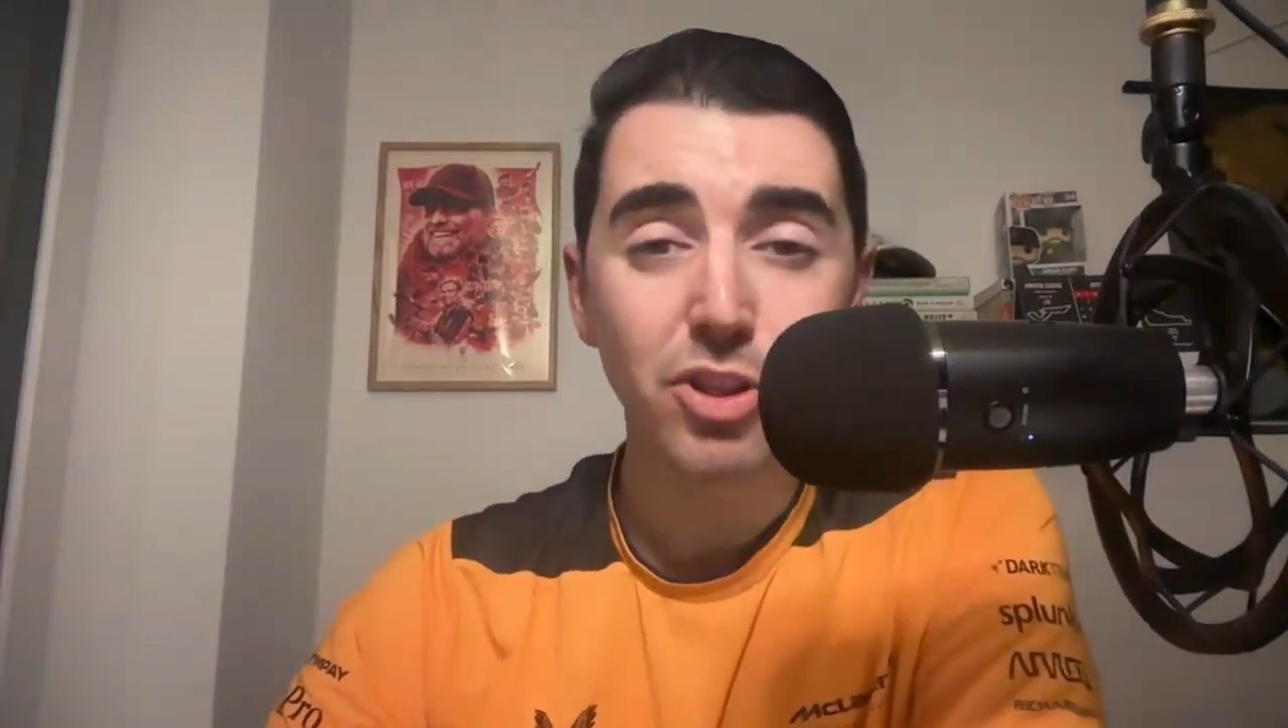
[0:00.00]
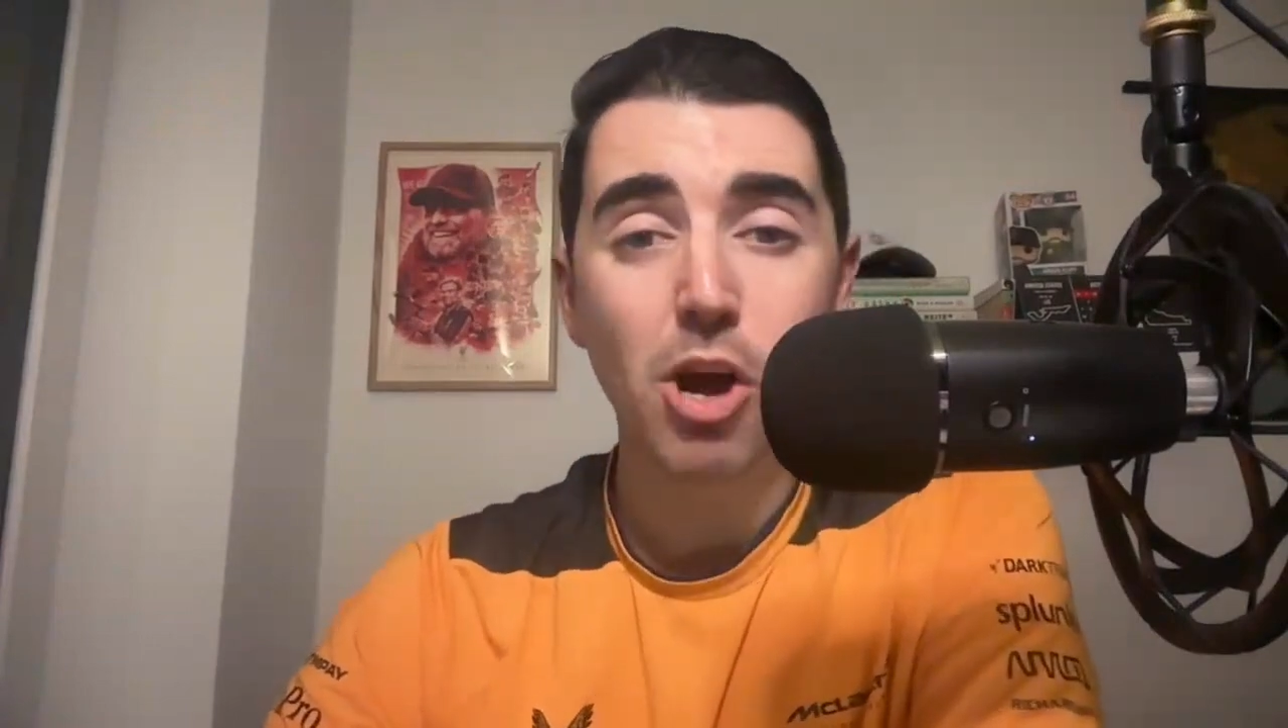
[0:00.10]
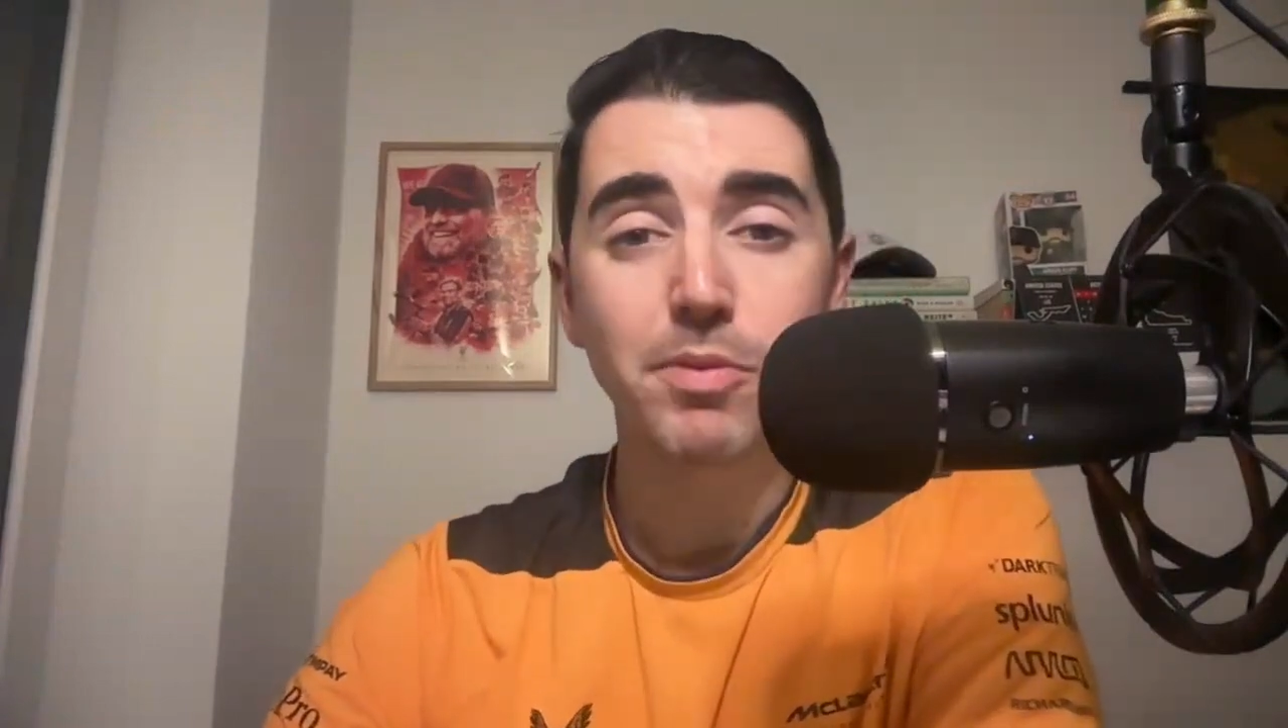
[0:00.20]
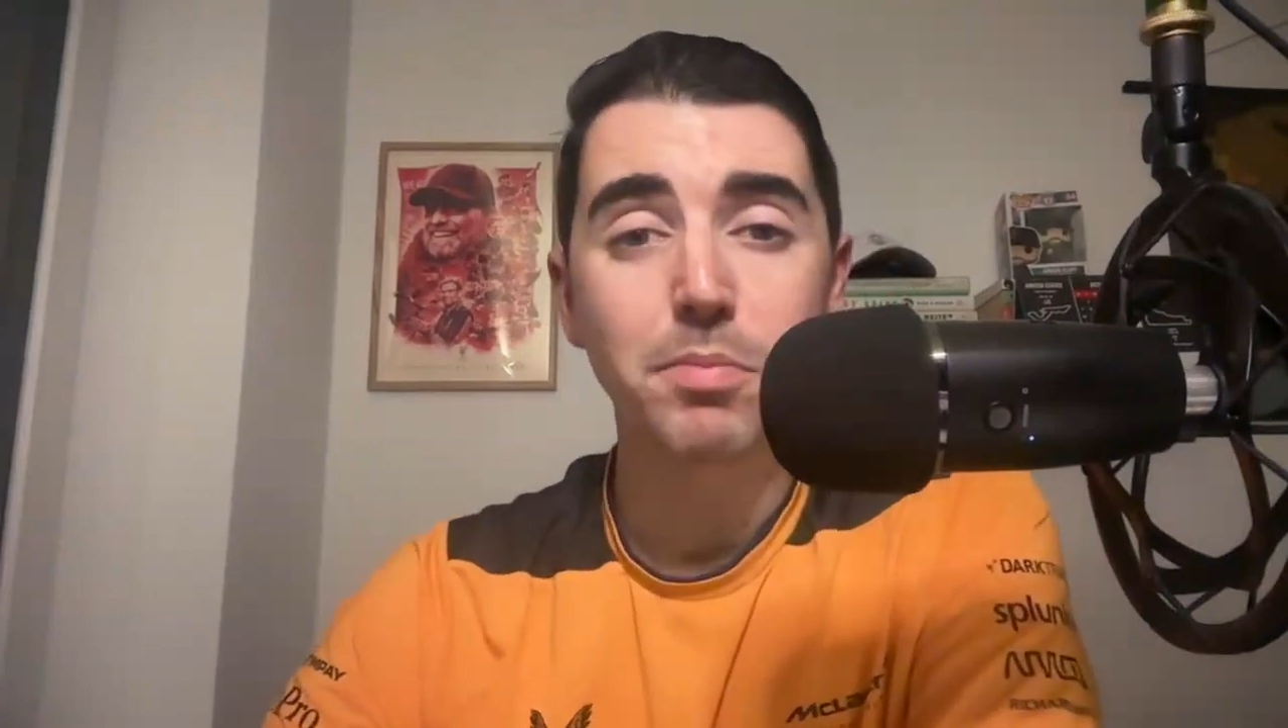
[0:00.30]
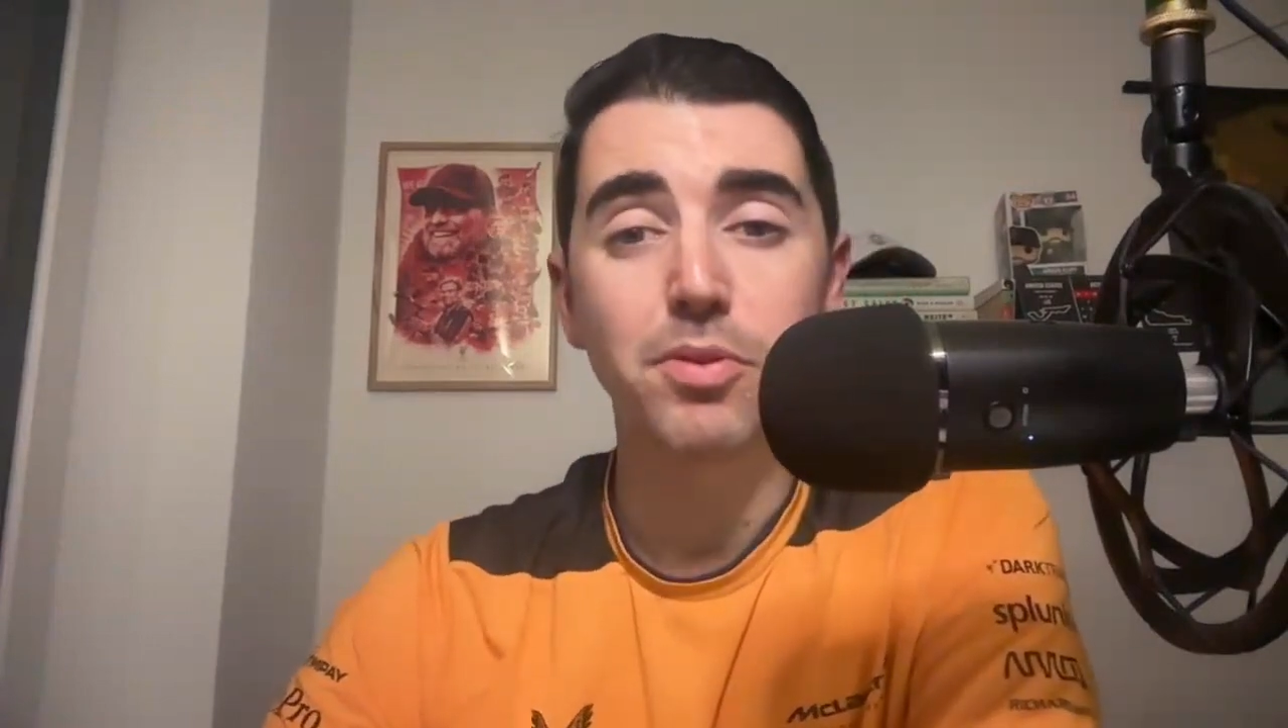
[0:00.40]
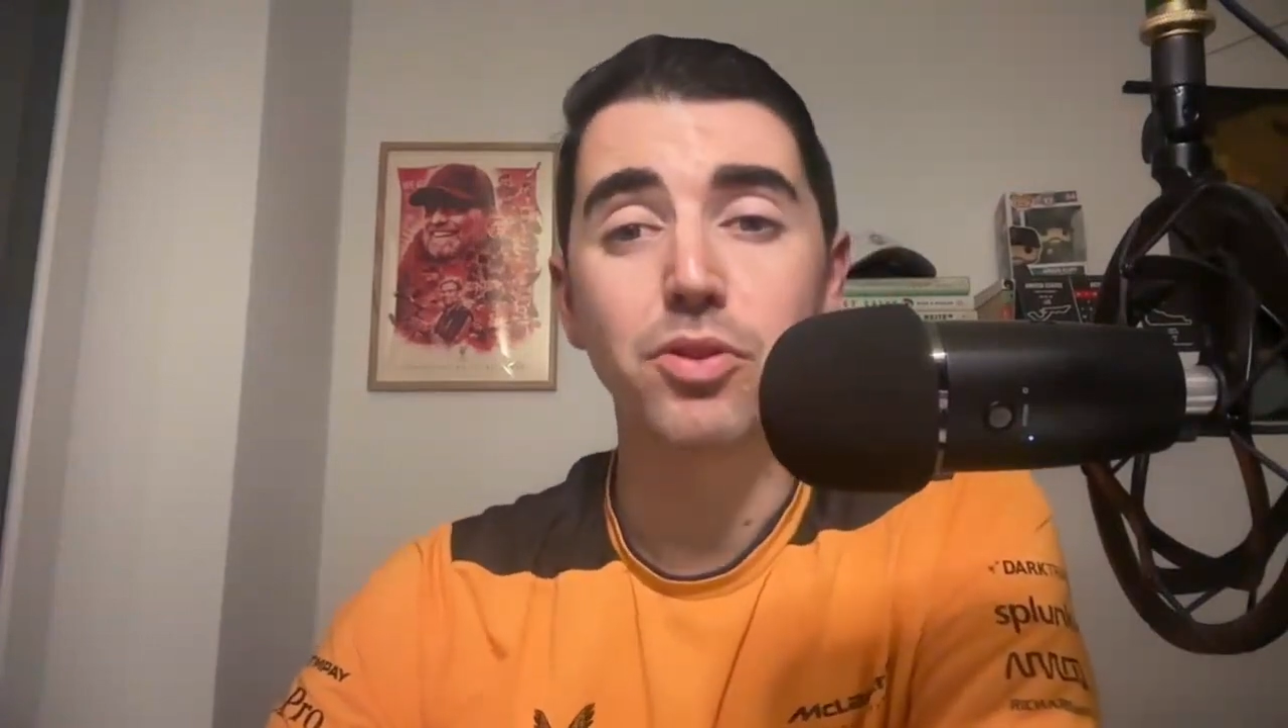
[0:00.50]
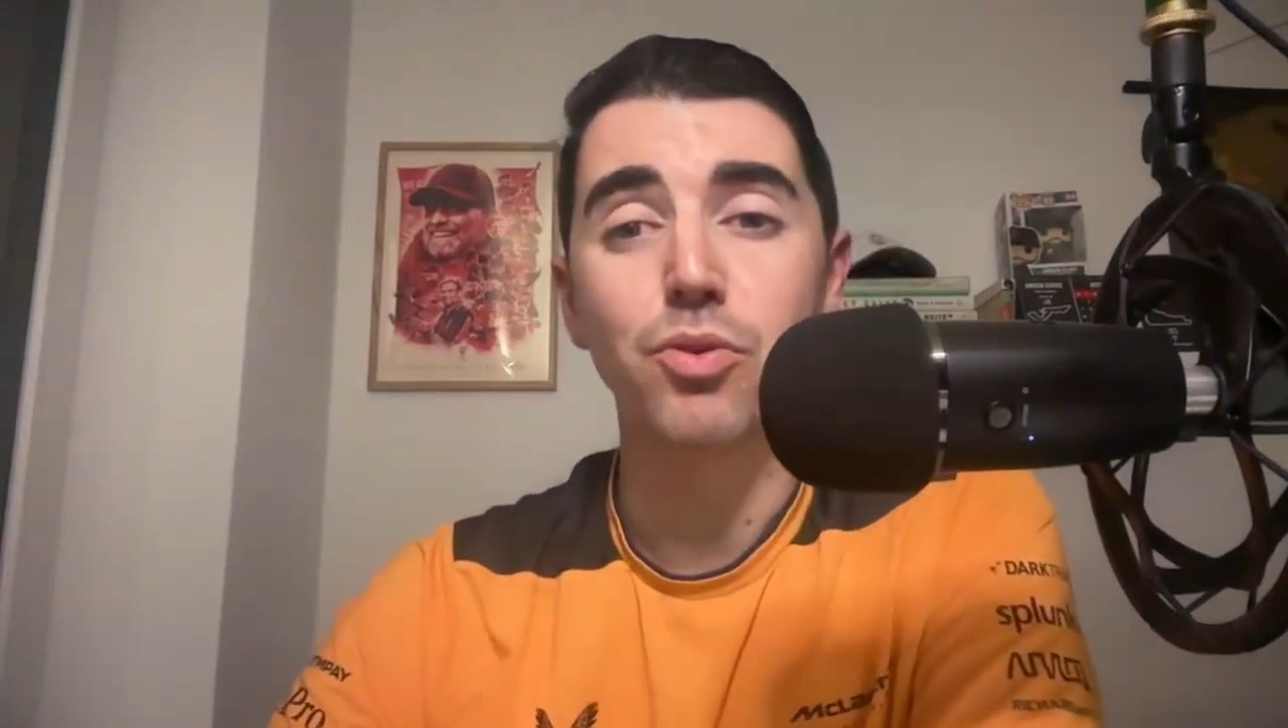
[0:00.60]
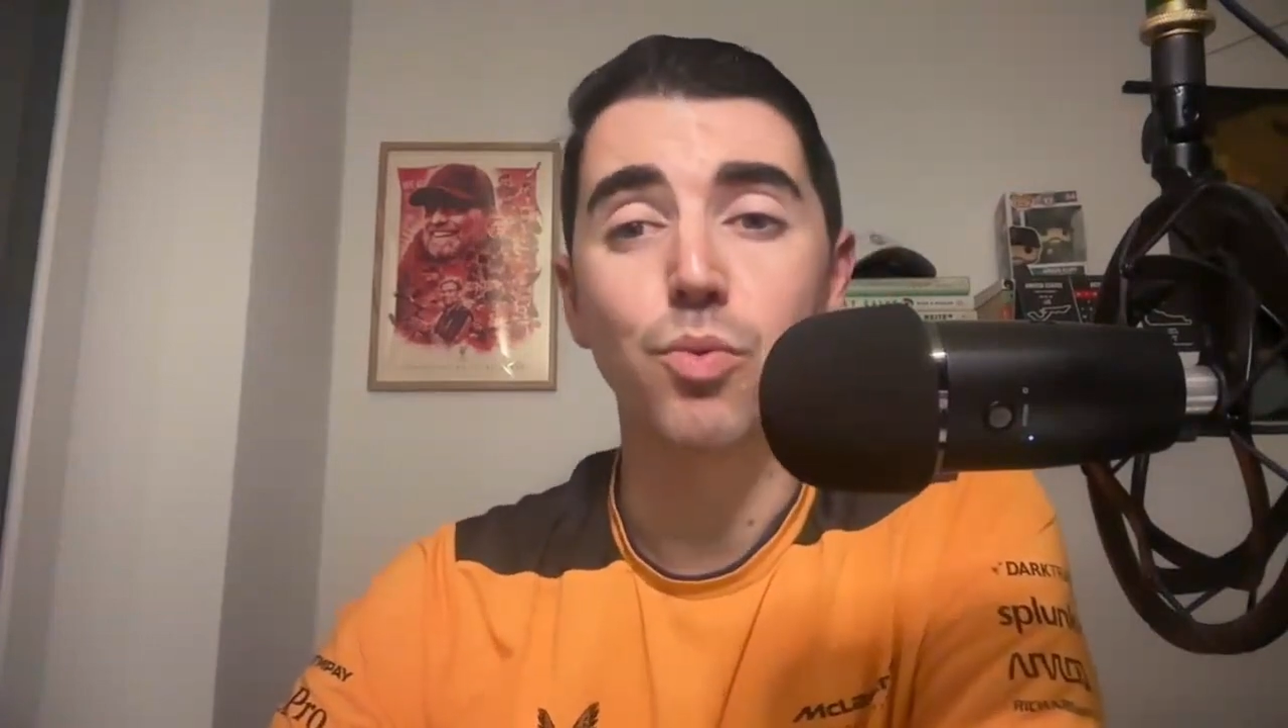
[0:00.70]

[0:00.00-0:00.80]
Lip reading: comments below